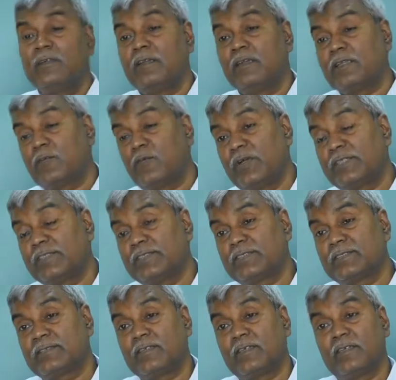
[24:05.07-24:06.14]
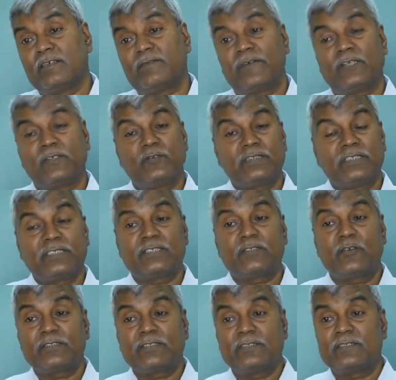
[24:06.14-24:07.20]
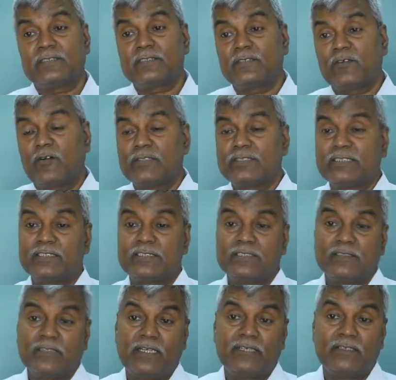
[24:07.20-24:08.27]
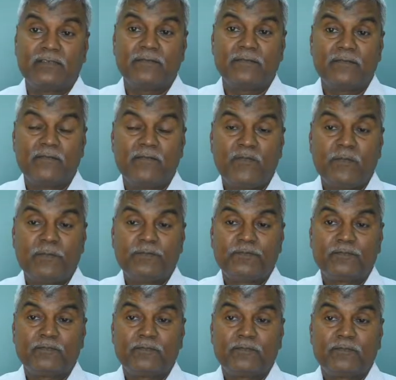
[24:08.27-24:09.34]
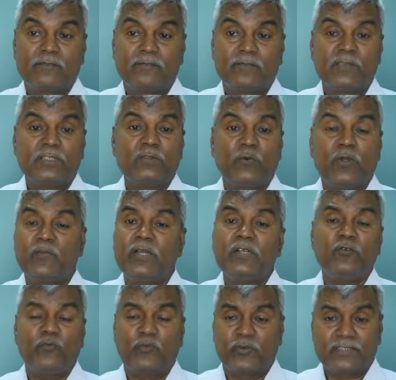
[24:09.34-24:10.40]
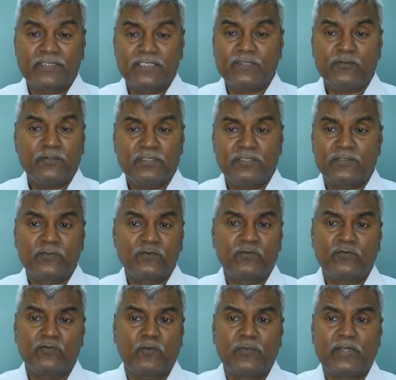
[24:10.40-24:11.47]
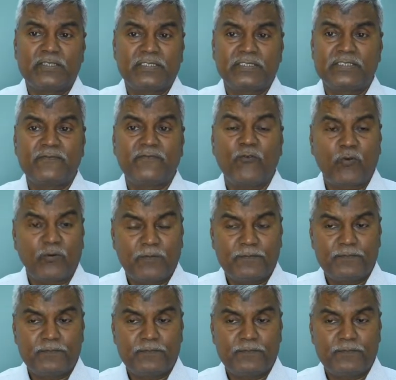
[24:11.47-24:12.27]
Likewise, if I do 6 tosses, all 6 head, is 1/2^6, which is 1/64.